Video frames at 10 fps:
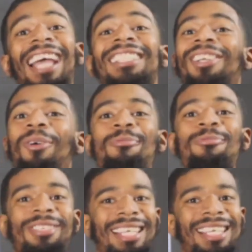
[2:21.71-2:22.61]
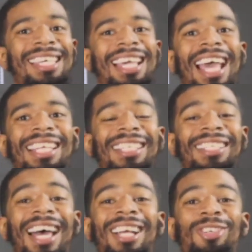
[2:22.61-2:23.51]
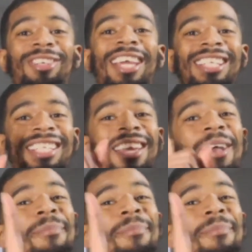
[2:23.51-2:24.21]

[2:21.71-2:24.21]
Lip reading: don't see it as indoctrination.